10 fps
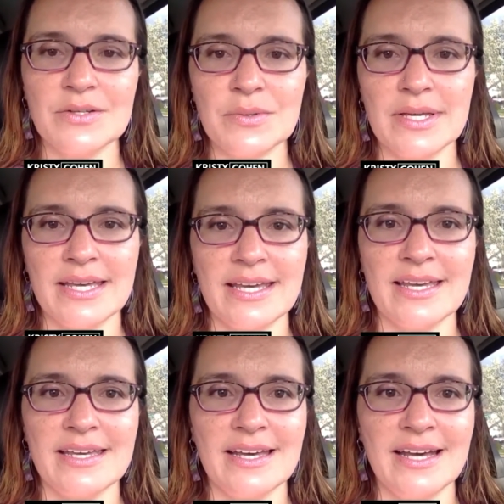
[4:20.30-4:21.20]

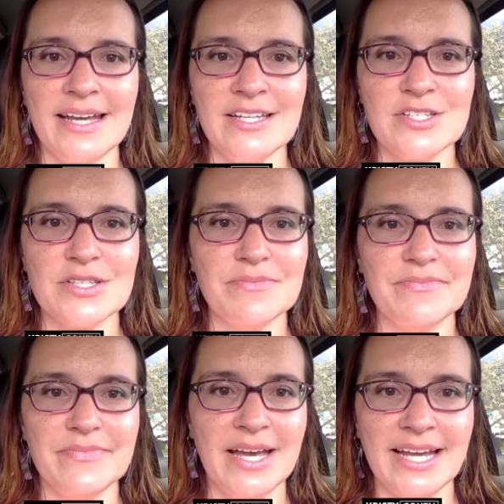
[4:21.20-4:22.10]
Okay. I
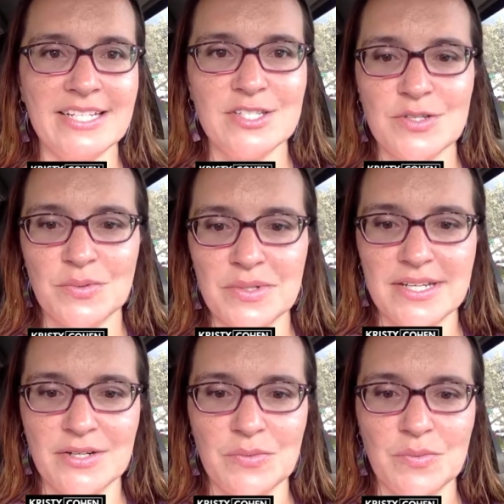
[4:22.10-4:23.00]
don't
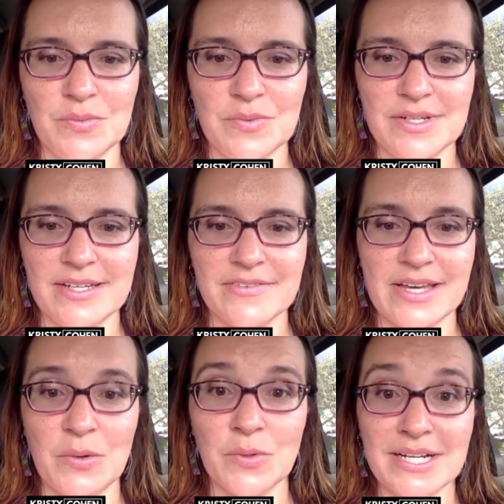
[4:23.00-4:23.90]
know if
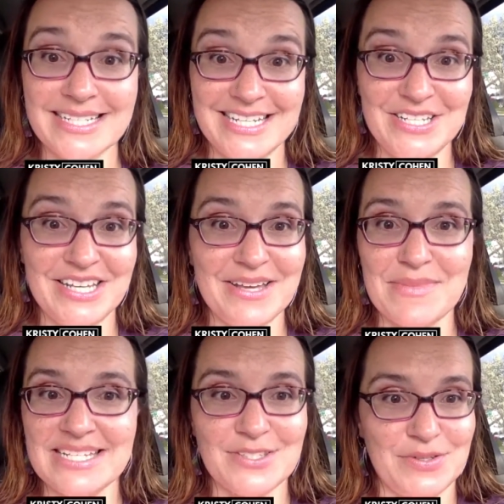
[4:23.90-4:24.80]
that worked.
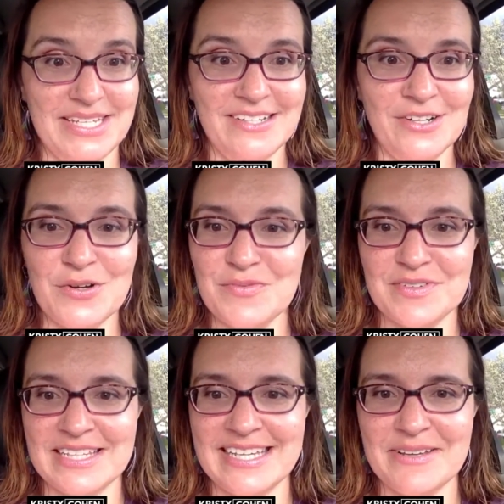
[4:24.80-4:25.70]
Am I still here?
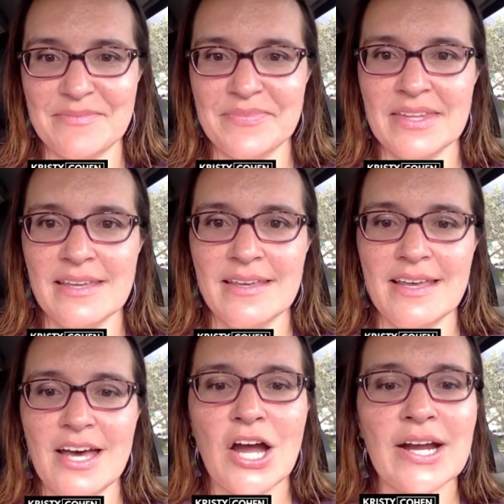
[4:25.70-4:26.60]
Hopefully.
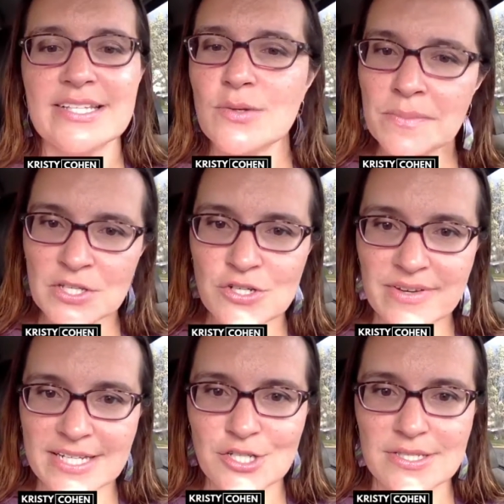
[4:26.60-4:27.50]
All right. So I'm not sure if
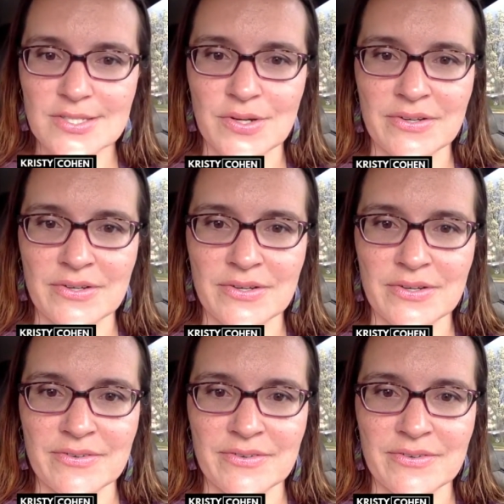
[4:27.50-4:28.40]
I can share the screen
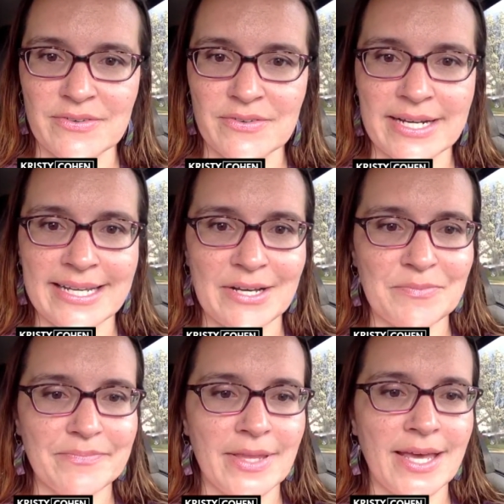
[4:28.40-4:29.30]
right
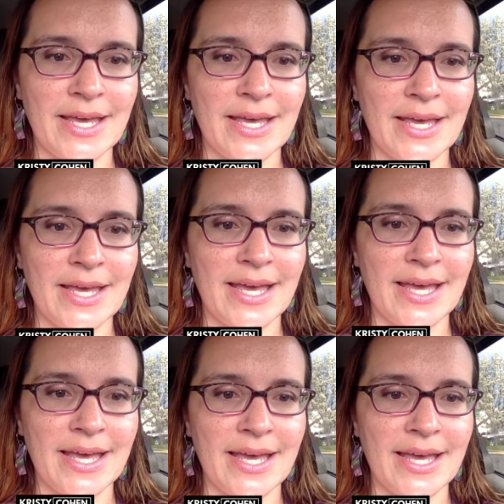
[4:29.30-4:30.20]

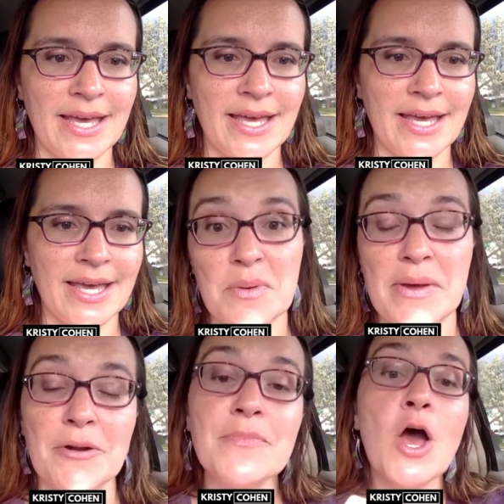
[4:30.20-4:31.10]
now. I'm sorry.